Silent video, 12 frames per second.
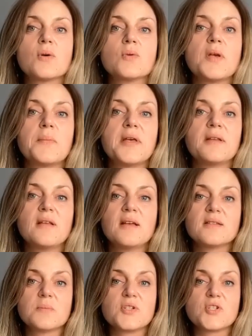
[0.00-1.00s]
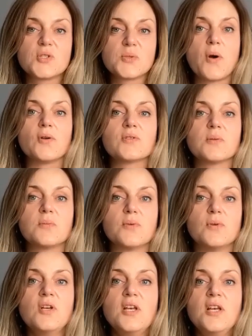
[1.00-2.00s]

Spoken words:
women as much as possible